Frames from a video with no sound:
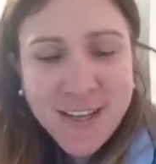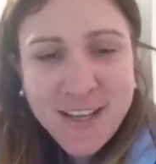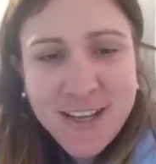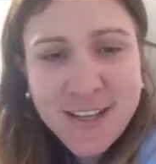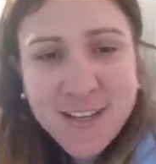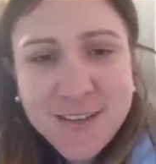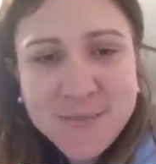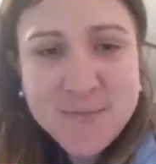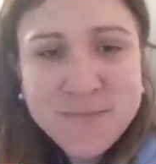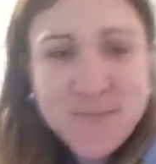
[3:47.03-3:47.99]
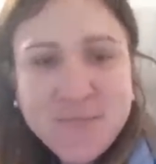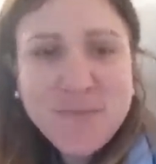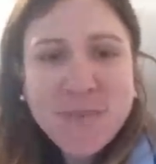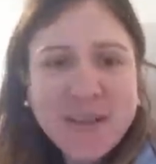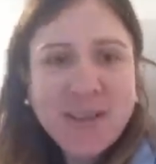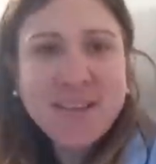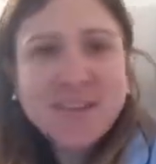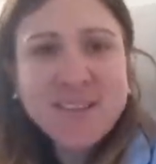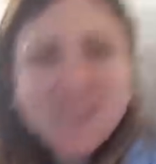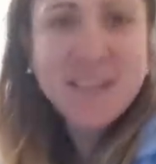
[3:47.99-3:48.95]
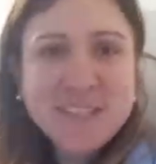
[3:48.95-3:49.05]

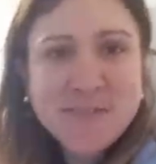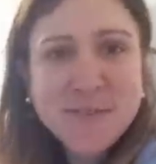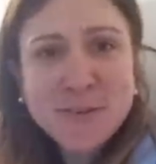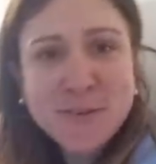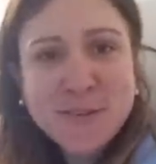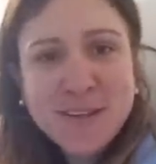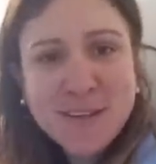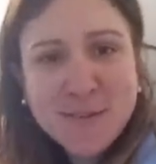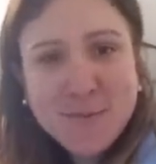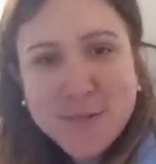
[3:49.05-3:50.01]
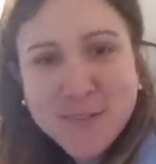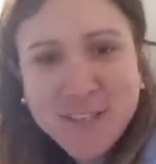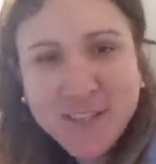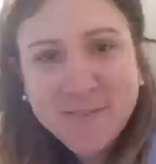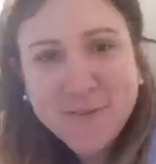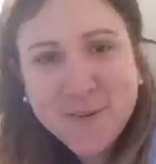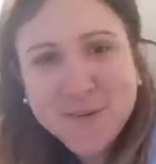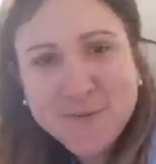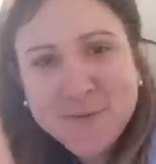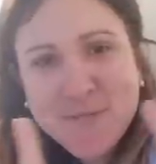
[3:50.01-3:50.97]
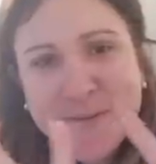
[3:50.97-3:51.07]
But thanks for watching
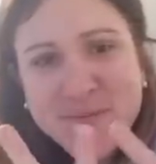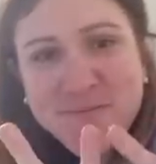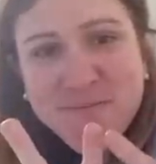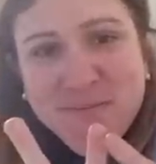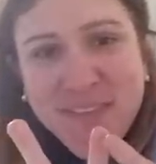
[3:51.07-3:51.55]
Vox Women.